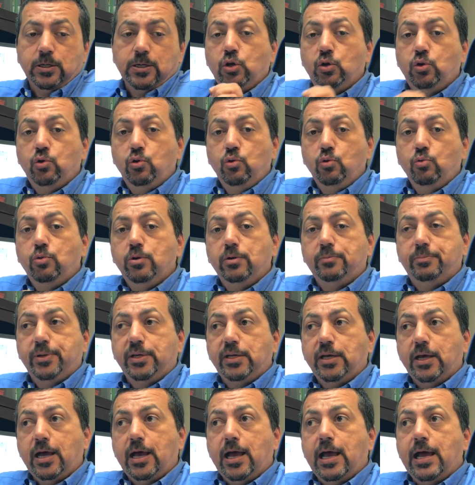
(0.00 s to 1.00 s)
You will
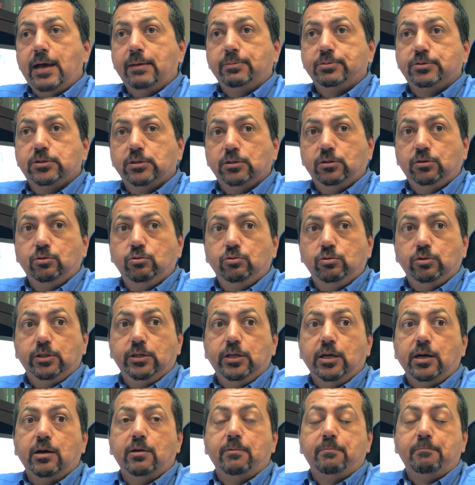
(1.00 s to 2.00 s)
be
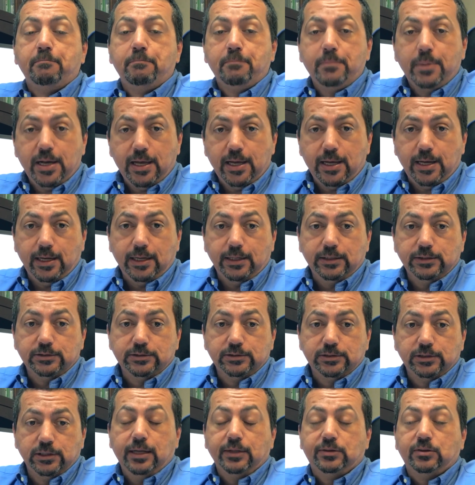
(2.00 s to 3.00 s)
absolutely
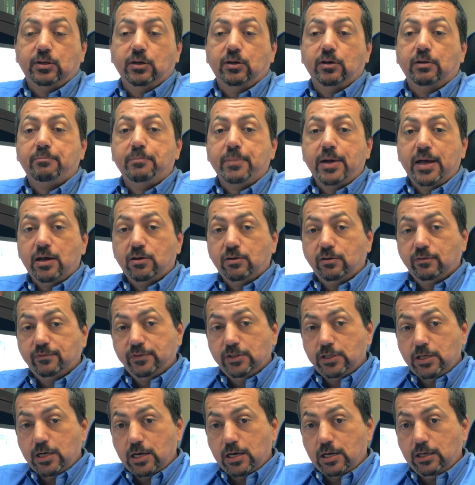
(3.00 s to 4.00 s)
amazed at the amount of
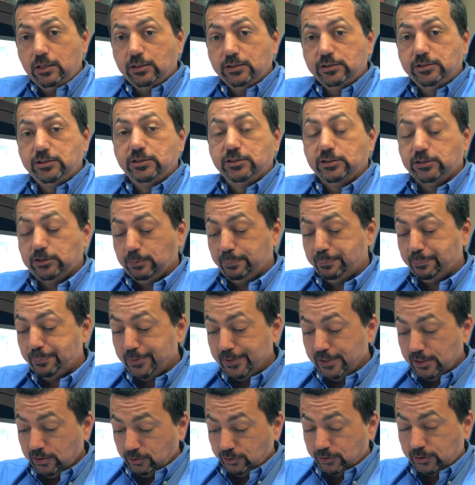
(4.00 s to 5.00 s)
knowledge that
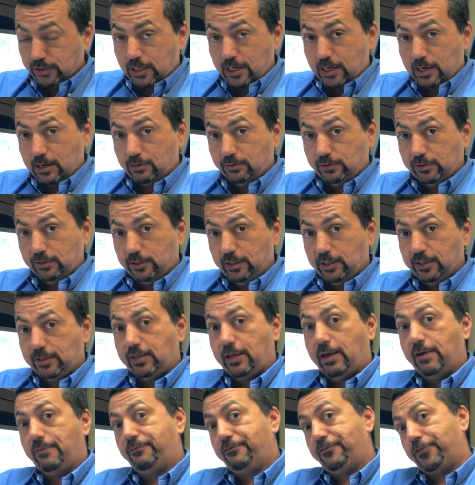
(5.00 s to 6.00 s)
spills out
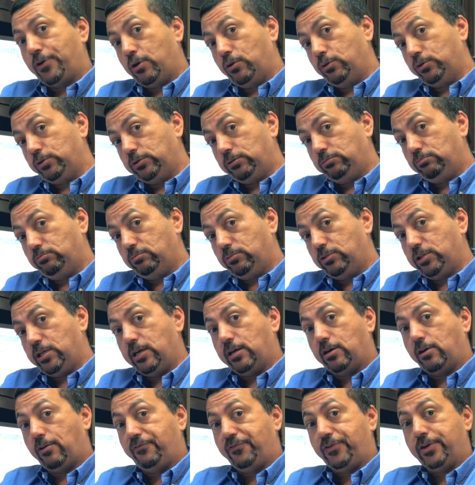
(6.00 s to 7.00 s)
in that first
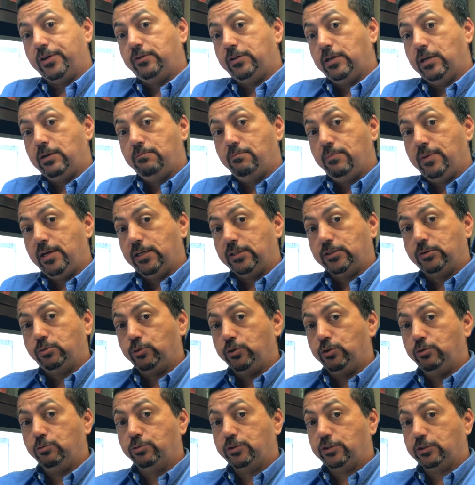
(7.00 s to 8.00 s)
10 or 15 minutes
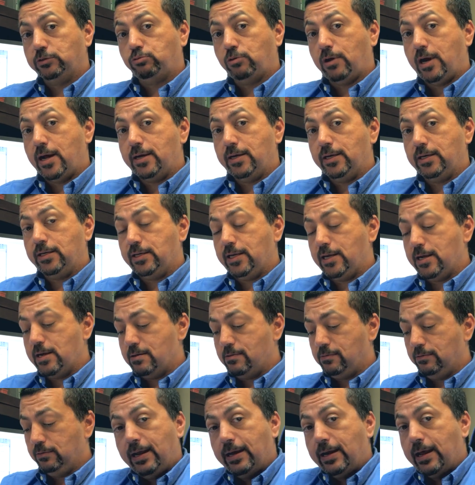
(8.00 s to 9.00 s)
when you were just writing it
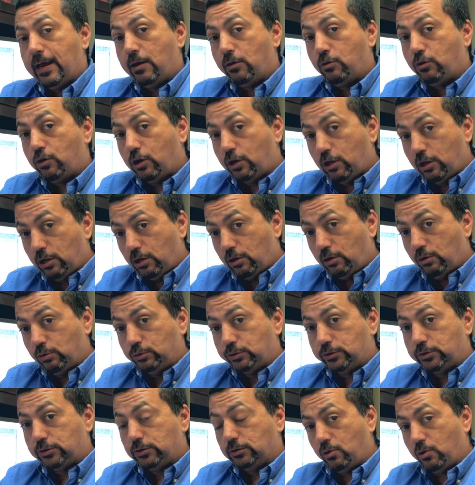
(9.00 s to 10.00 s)
down, and how
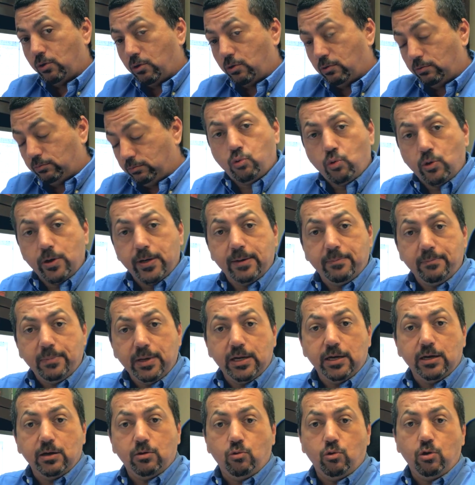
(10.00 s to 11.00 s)
close your
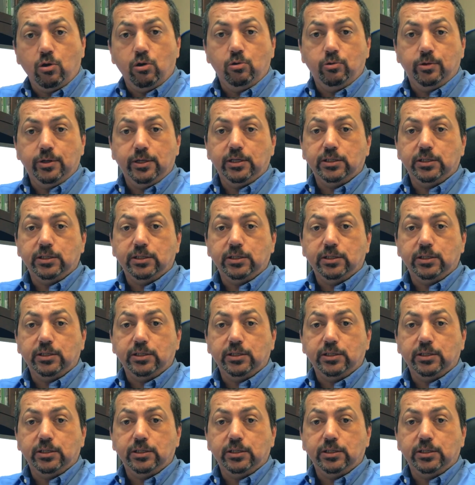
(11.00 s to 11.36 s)
20-minute quote